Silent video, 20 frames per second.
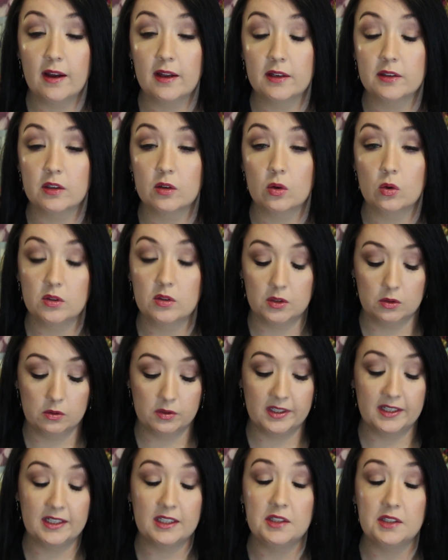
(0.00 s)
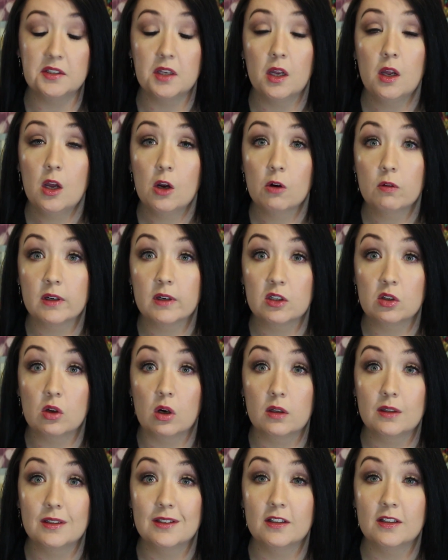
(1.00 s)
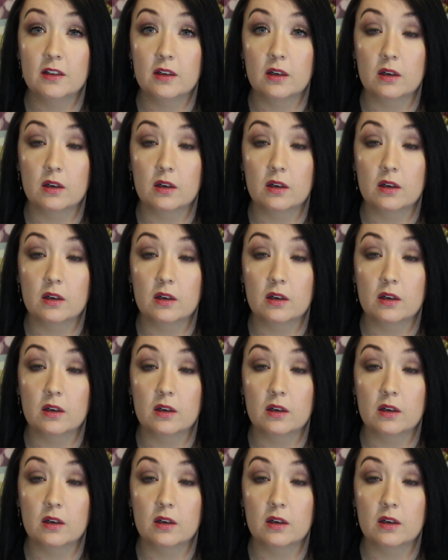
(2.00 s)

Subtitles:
and it also contains retinol,